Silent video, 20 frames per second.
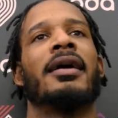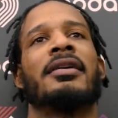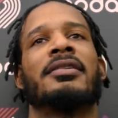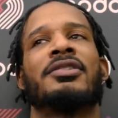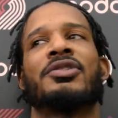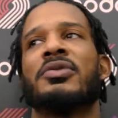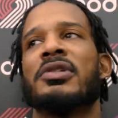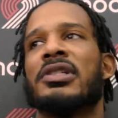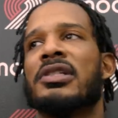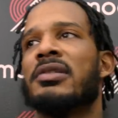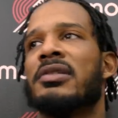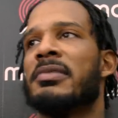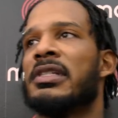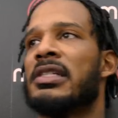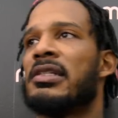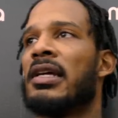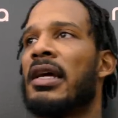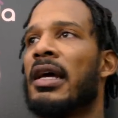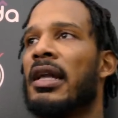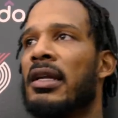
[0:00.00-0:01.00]
Switch the
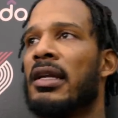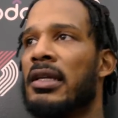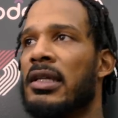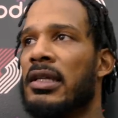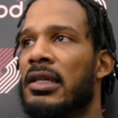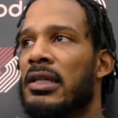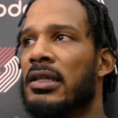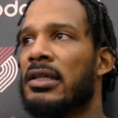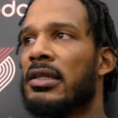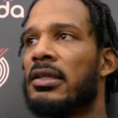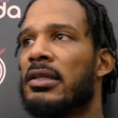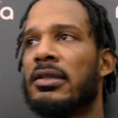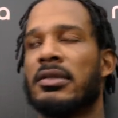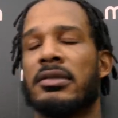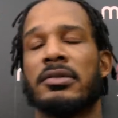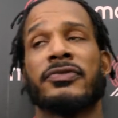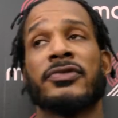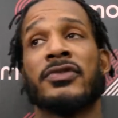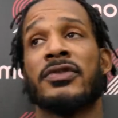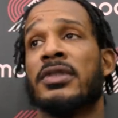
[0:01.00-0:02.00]
mentality.
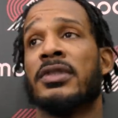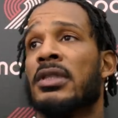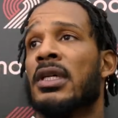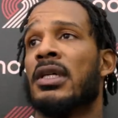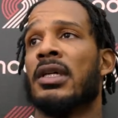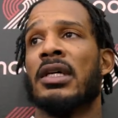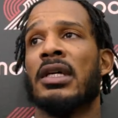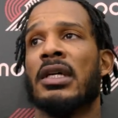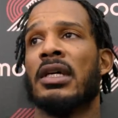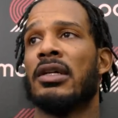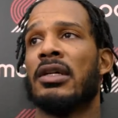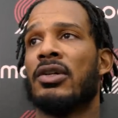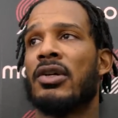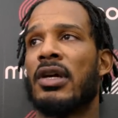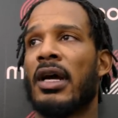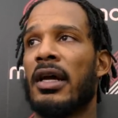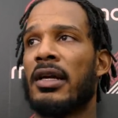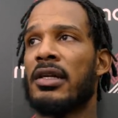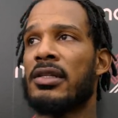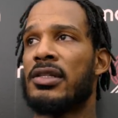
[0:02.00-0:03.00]
You
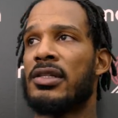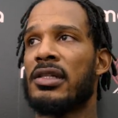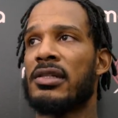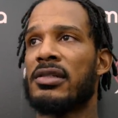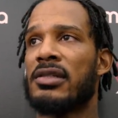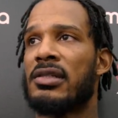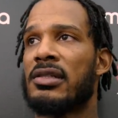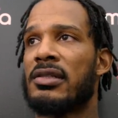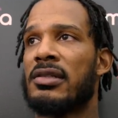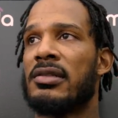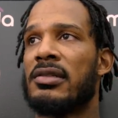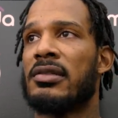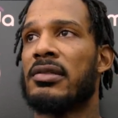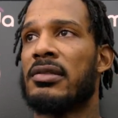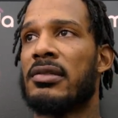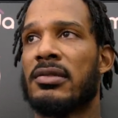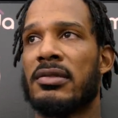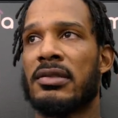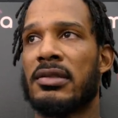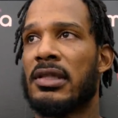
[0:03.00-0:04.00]
kind of just
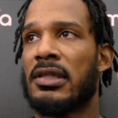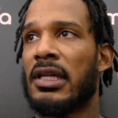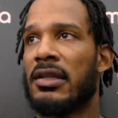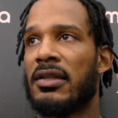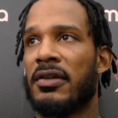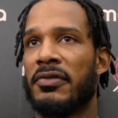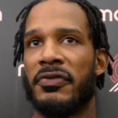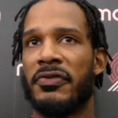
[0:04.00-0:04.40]
get the